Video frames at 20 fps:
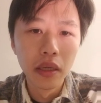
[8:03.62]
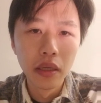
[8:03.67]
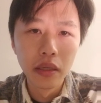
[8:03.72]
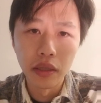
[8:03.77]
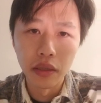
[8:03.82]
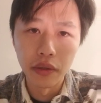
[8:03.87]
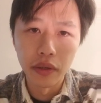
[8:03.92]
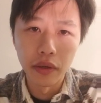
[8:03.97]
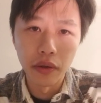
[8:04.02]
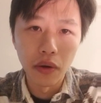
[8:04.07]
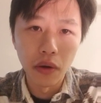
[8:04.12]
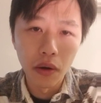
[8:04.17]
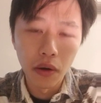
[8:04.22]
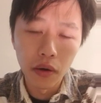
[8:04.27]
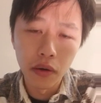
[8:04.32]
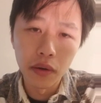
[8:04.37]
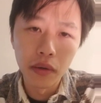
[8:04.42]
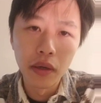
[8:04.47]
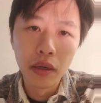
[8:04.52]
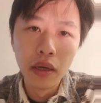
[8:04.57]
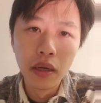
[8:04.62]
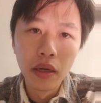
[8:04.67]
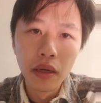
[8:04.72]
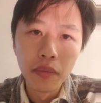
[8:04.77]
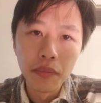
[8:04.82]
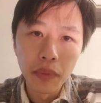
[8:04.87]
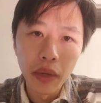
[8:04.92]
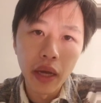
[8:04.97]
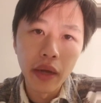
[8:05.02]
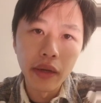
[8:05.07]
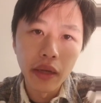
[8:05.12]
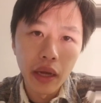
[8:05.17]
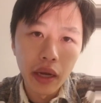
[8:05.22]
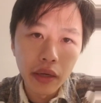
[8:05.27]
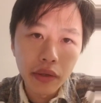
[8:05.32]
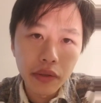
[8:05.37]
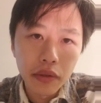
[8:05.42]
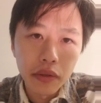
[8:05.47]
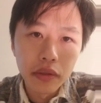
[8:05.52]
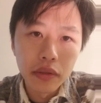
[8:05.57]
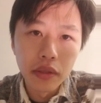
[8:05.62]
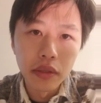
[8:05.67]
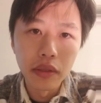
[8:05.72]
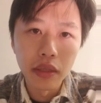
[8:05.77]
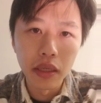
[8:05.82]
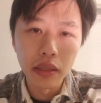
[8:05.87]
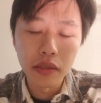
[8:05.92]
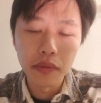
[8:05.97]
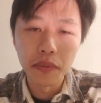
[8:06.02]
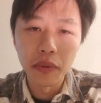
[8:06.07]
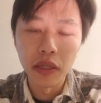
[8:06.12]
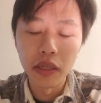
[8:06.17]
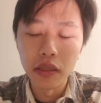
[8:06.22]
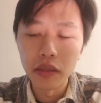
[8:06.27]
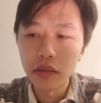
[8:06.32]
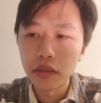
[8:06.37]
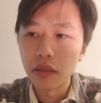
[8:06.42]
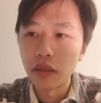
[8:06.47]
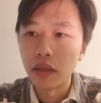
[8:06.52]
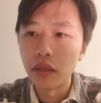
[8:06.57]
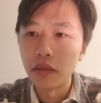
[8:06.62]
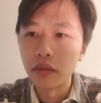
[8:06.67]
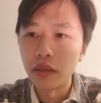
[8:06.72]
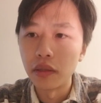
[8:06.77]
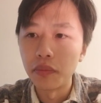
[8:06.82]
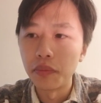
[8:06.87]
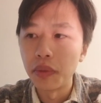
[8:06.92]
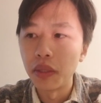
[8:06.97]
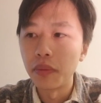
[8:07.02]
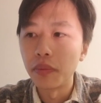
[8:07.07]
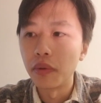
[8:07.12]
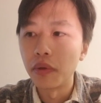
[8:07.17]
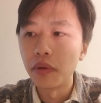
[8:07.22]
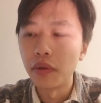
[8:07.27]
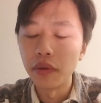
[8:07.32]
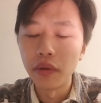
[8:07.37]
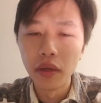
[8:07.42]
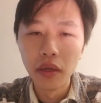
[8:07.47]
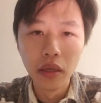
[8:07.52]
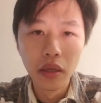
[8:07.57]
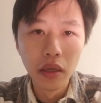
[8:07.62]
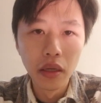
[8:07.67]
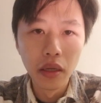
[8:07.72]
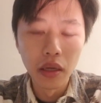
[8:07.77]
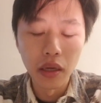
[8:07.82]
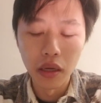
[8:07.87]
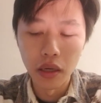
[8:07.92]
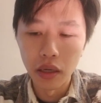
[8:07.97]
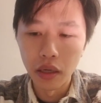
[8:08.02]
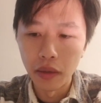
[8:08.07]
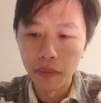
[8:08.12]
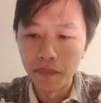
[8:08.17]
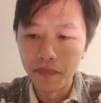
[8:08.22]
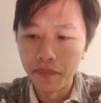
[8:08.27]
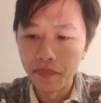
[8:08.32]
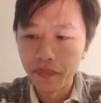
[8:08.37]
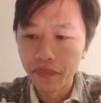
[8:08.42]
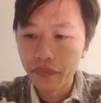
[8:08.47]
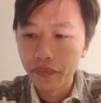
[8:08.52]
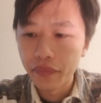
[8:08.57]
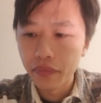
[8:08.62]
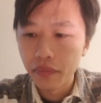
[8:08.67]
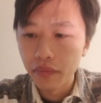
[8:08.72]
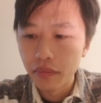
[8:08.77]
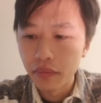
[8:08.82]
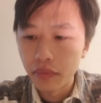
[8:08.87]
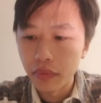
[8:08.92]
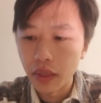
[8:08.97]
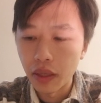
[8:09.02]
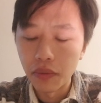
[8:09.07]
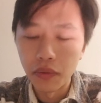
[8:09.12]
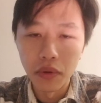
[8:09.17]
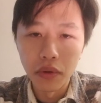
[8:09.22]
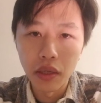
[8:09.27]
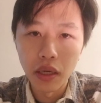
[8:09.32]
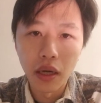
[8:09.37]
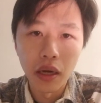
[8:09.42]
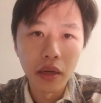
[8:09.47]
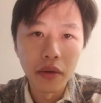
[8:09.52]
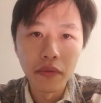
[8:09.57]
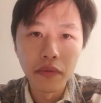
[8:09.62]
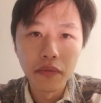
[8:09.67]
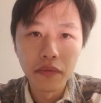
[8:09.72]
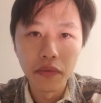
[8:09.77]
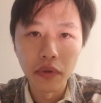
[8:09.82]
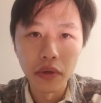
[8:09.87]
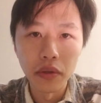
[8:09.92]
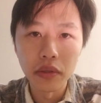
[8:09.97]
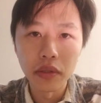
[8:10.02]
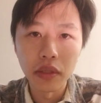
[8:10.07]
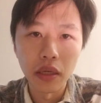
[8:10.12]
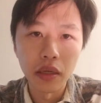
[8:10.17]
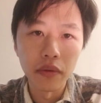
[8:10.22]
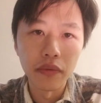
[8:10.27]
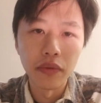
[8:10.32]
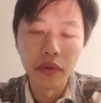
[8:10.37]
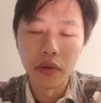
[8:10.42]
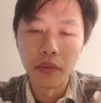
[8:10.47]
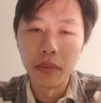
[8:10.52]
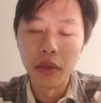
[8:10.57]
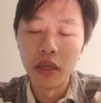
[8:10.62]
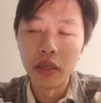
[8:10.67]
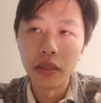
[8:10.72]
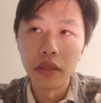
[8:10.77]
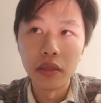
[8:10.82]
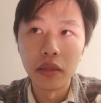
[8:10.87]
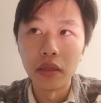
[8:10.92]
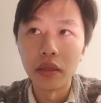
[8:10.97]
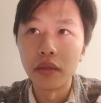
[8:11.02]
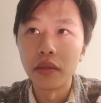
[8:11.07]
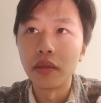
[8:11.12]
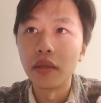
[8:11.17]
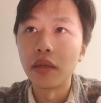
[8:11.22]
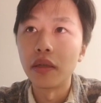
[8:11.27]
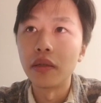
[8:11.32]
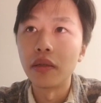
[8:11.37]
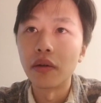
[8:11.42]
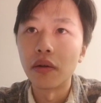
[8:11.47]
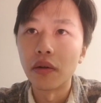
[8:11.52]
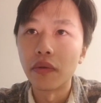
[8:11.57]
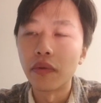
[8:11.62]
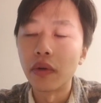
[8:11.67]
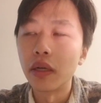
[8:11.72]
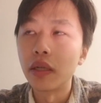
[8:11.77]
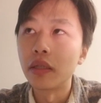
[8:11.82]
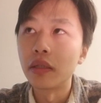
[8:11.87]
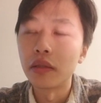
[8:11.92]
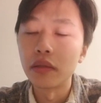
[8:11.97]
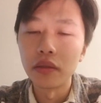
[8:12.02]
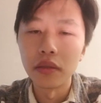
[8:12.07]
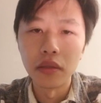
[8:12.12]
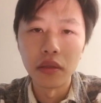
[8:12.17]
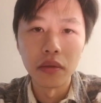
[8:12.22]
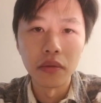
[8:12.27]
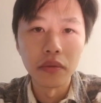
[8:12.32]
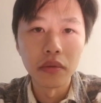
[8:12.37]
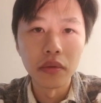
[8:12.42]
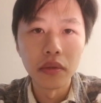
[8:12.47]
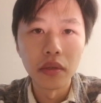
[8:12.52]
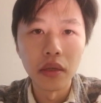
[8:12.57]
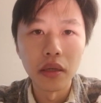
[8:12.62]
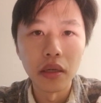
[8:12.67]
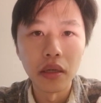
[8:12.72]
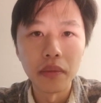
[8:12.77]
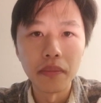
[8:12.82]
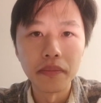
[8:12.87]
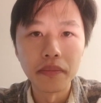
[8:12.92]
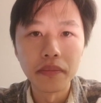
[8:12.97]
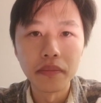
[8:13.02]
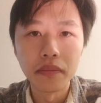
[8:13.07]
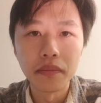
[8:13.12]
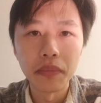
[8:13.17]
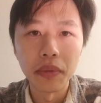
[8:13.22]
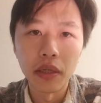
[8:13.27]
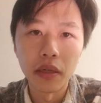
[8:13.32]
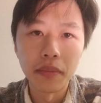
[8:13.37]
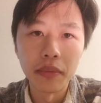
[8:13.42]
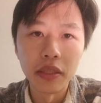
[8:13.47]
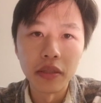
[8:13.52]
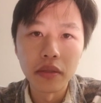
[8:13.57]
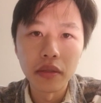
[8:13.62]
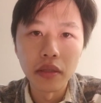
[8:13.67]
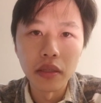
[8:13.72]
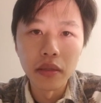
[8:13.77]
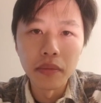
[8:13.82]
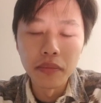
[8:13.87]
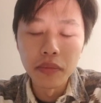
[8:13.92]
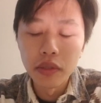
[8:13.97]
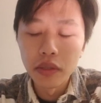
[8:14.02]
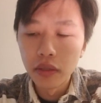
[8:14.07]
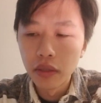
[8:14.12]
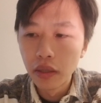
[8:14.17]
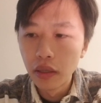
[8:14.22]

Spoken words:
Now, there are bad actors in that space and people um, that will con folks out of their money that are running, pyramid schemes,